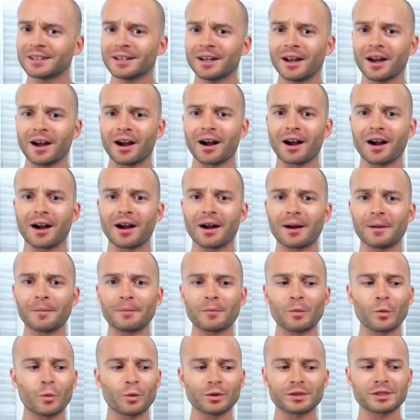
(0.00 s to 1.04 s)

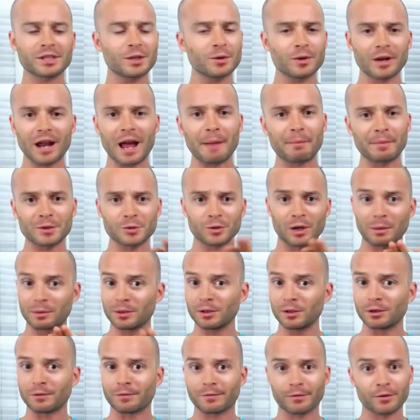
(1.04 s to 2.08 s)
We'll see what happens when I'm a
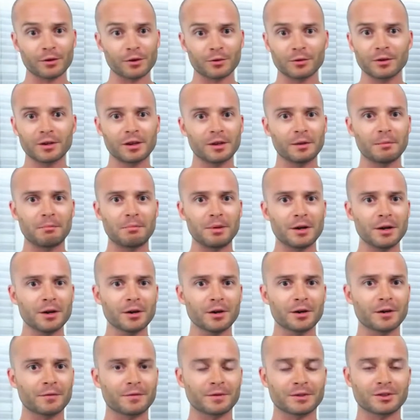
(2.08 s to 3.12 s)
little further into the
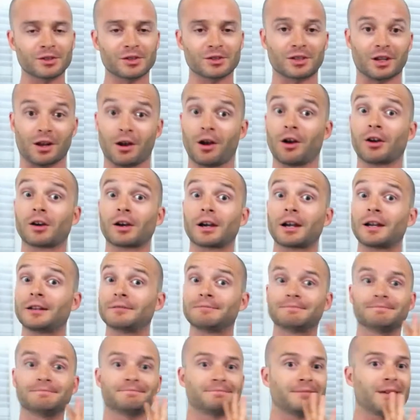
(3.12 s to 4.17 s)
beer. If it's just like, all right,
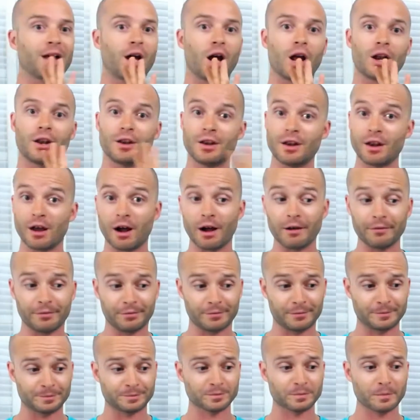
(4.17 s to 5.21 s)
enough.
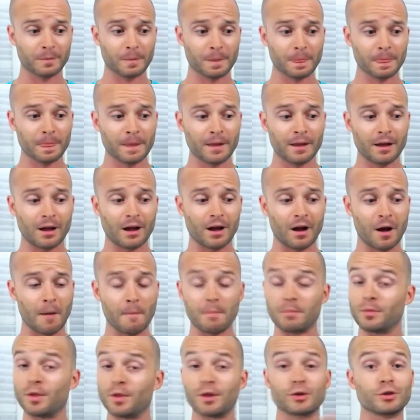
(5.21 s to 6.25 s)

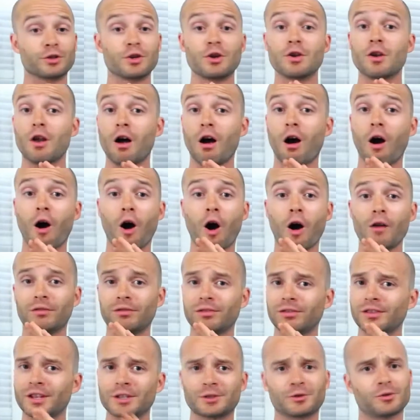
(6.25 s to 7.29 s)
There's
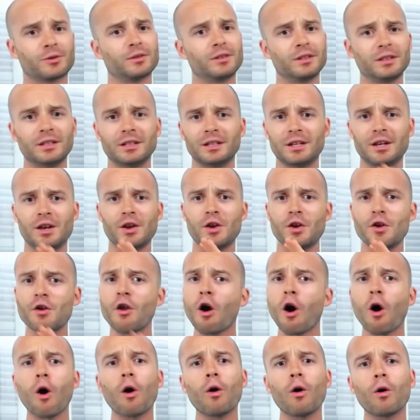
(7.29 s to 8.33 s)
literally
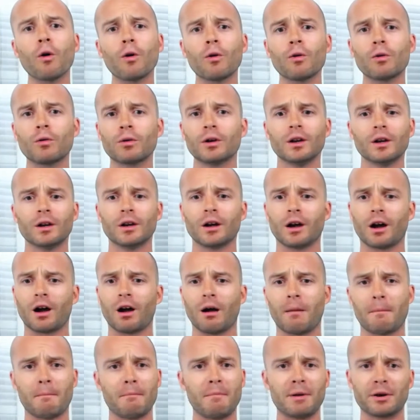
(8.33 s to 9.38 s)
no
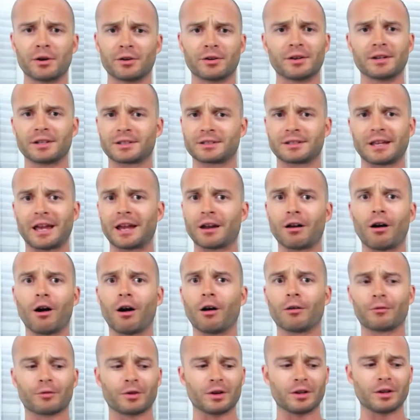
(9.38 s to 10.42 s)
bitterness at
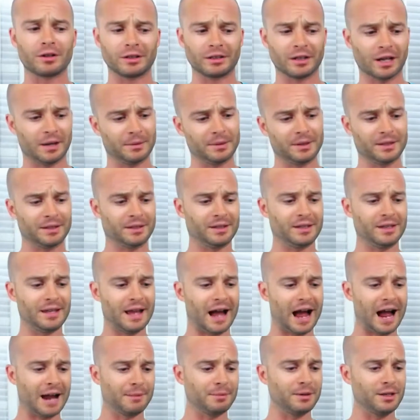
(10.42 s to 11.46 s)
all, really. I mean, the
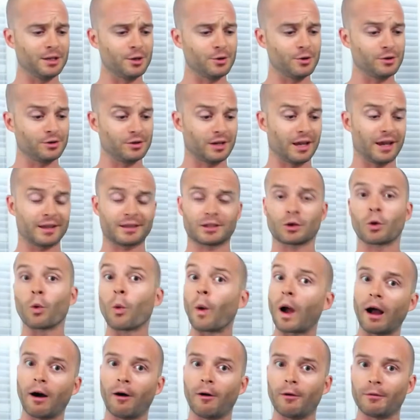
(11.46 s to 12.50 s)
IBU's at
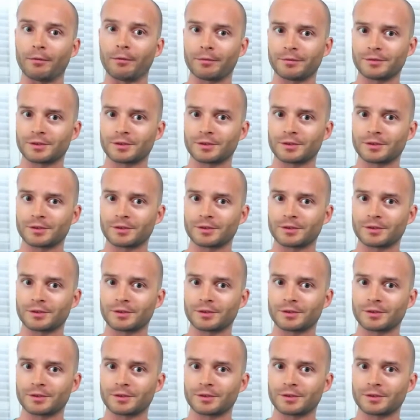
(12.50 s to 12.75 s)
12.